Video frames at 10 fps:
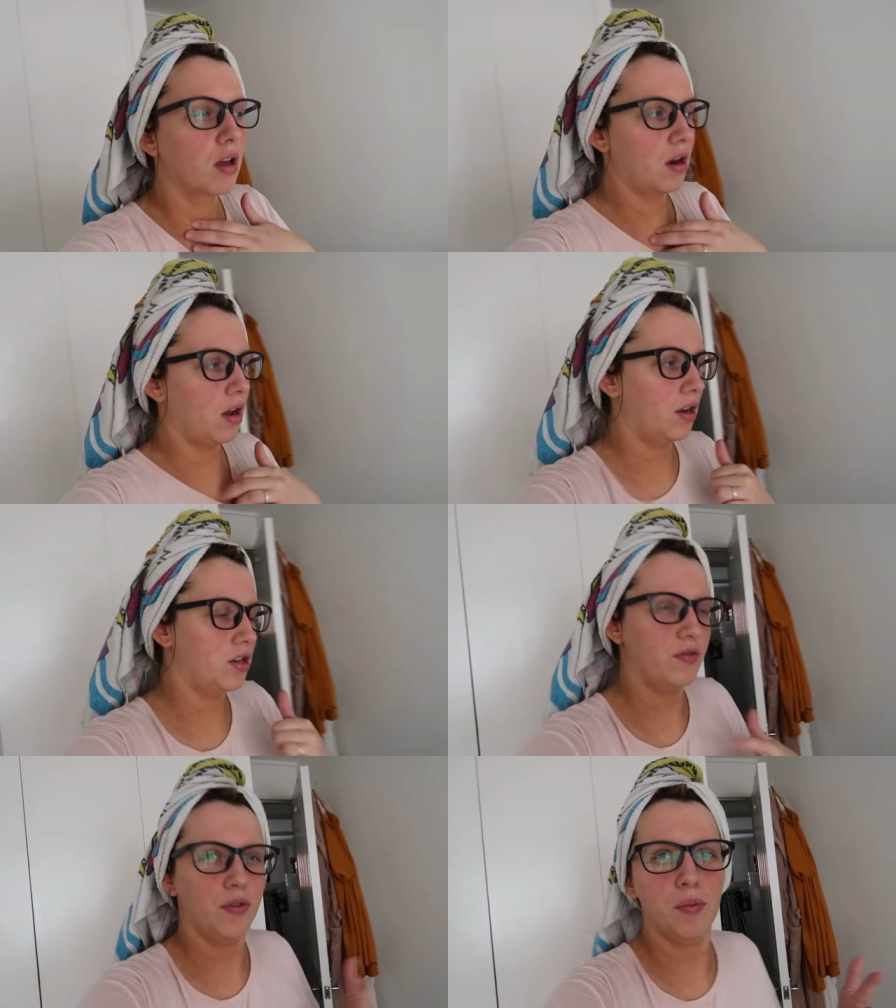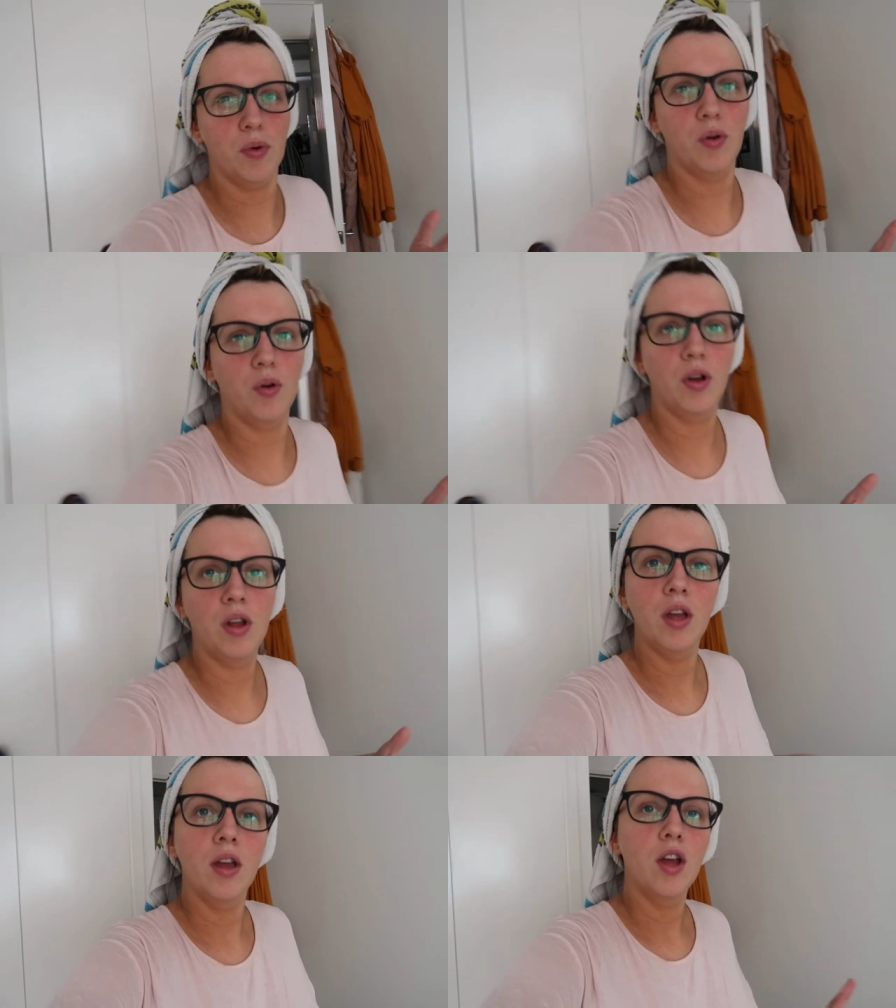I like I just feel more
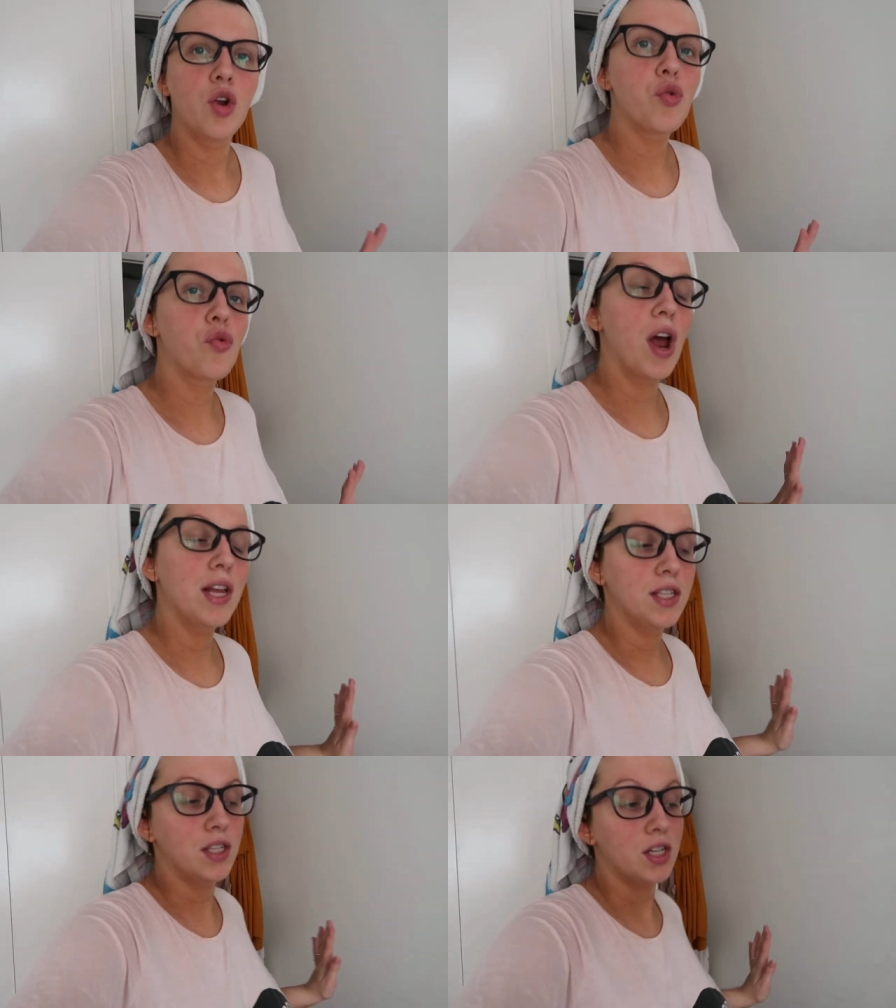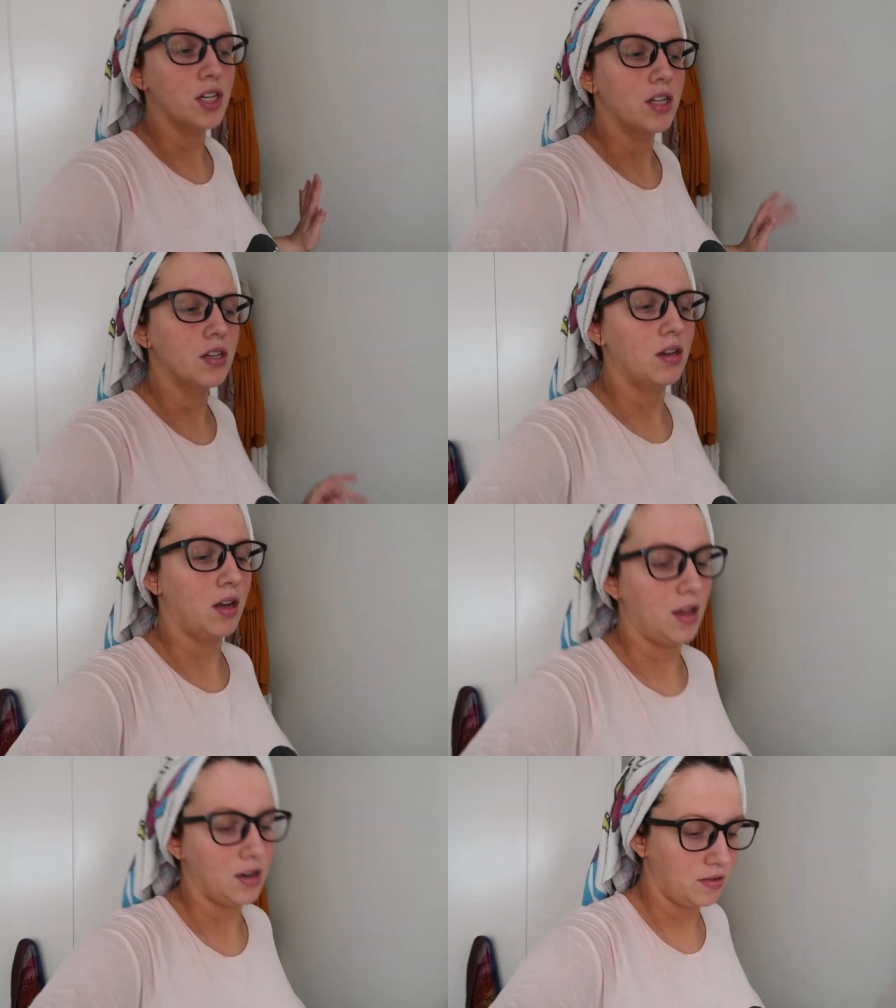rested
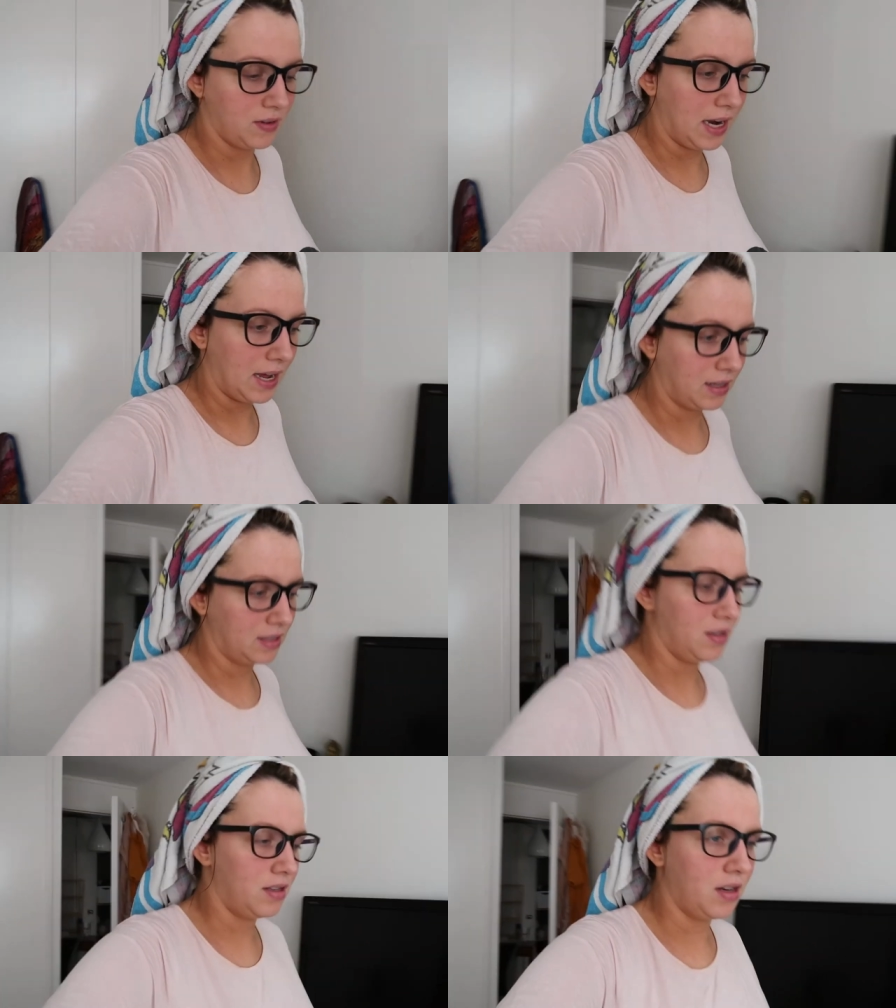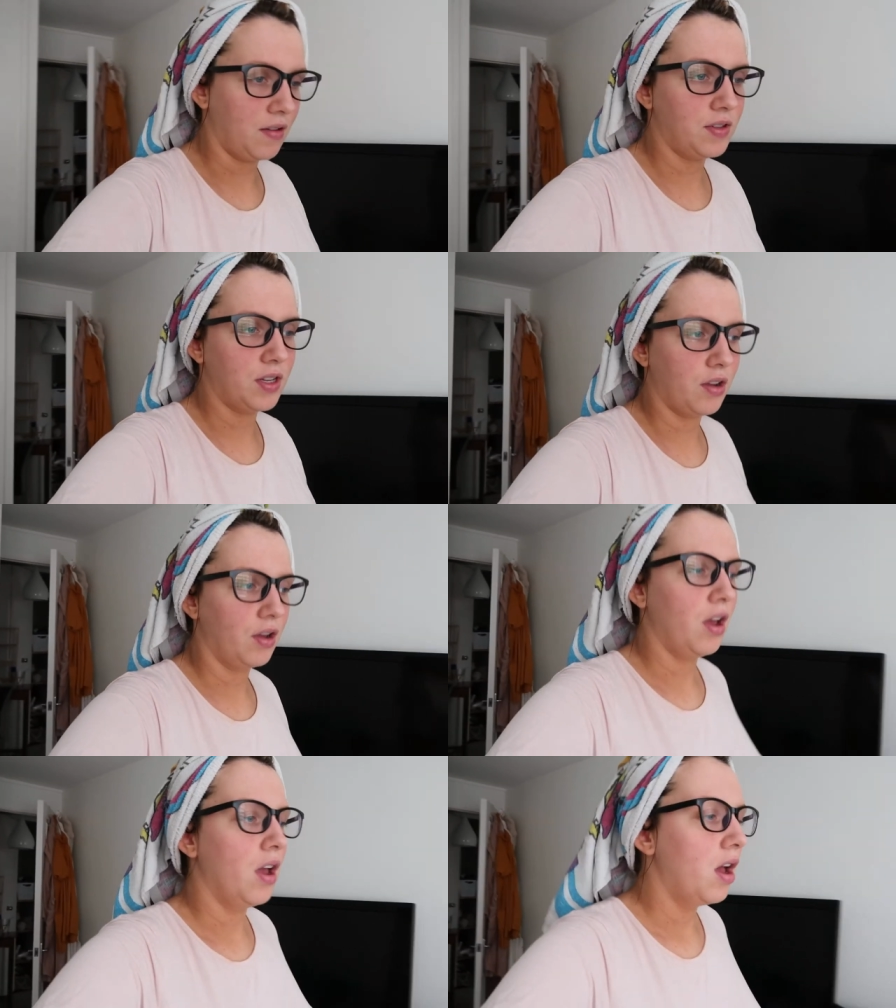and relaxed and stuff. So
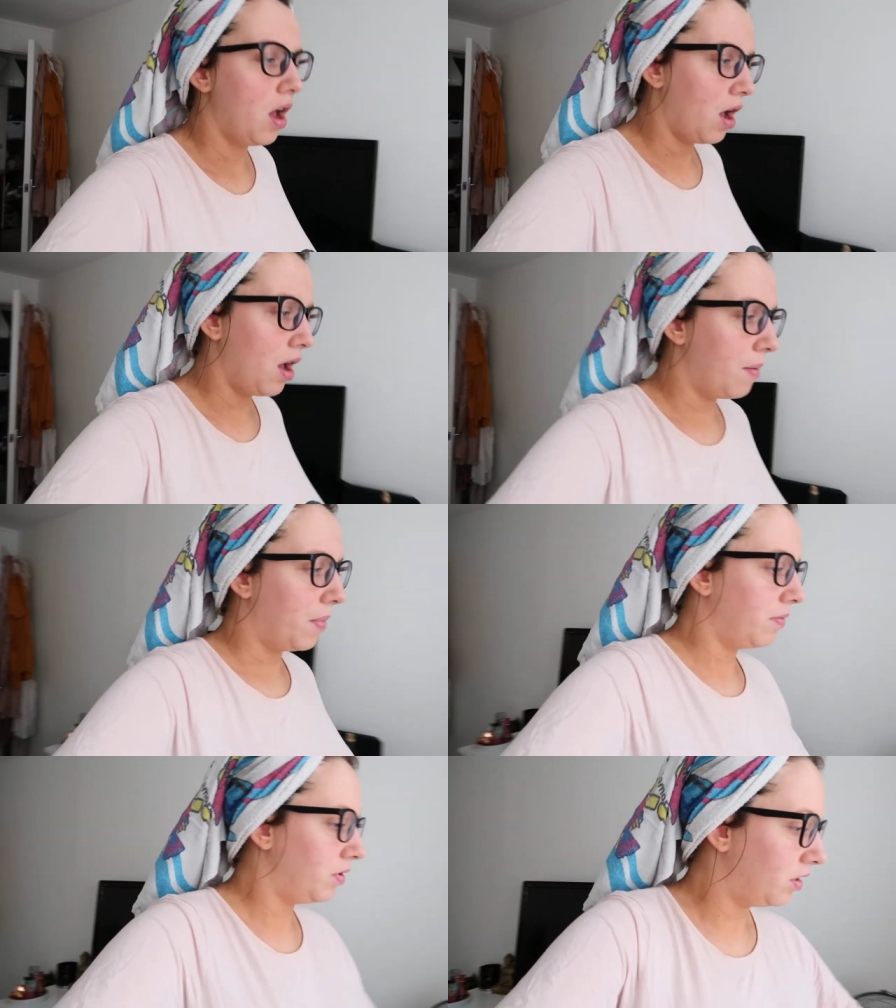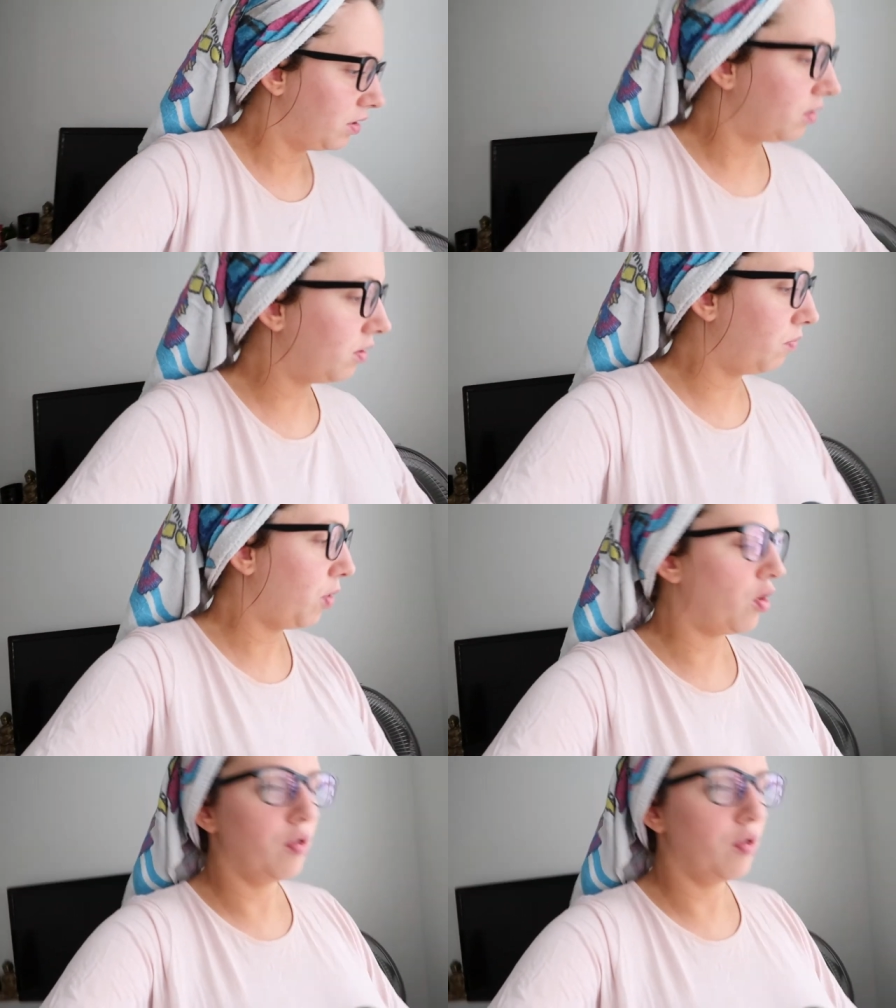um, I'm just put